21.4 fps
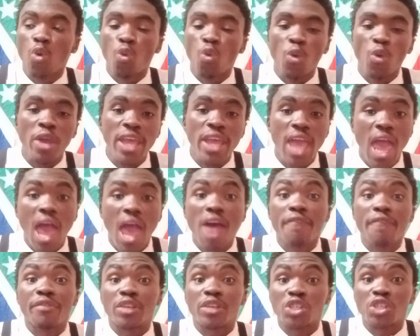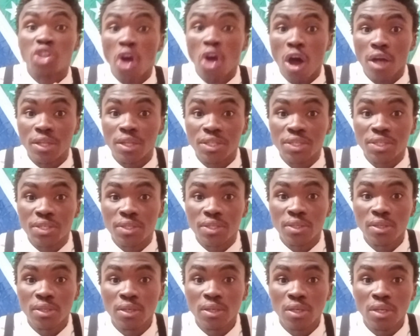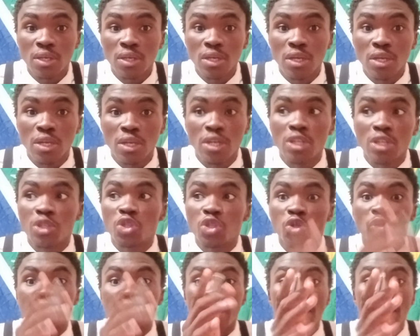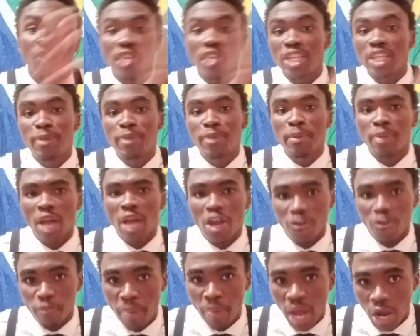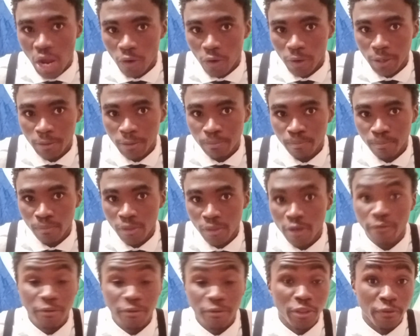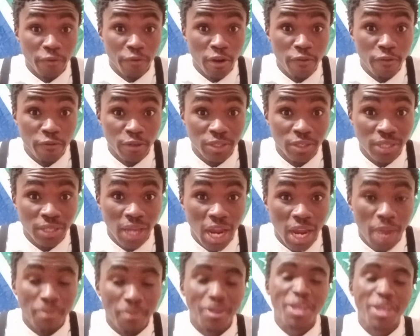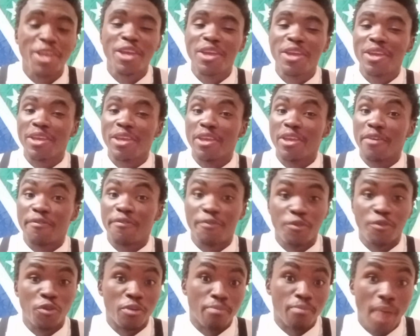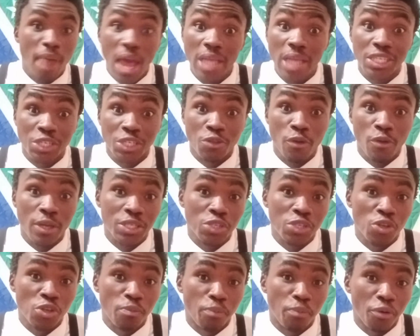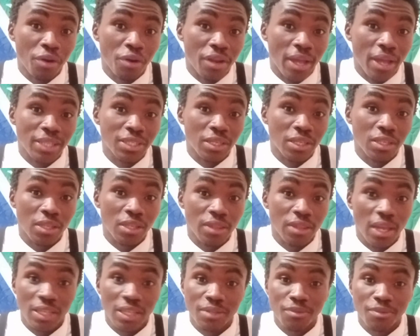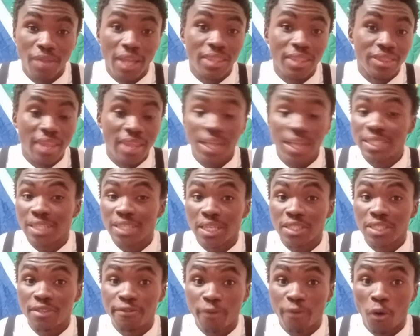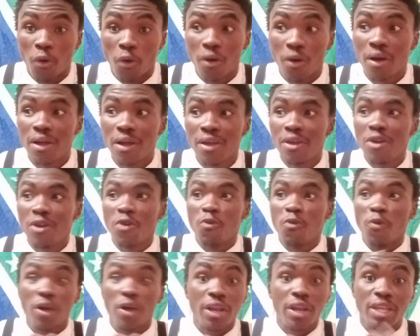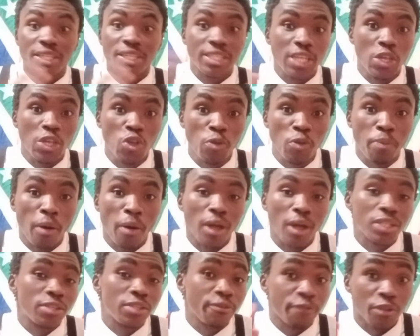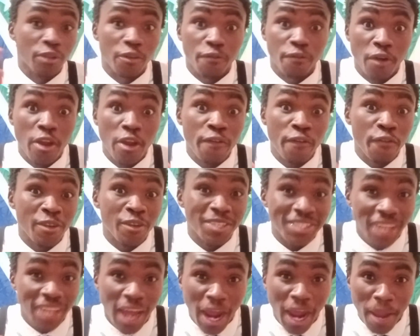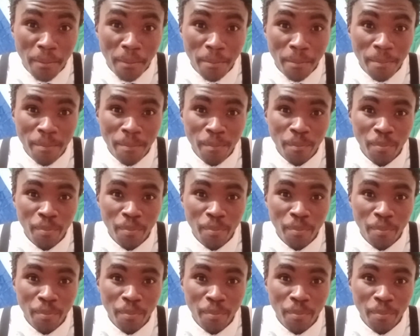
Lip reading: we have the chance to take these people out of power for the very first time. If you're in my generation, you're born in 1994, we're going to see a new party for the very first time.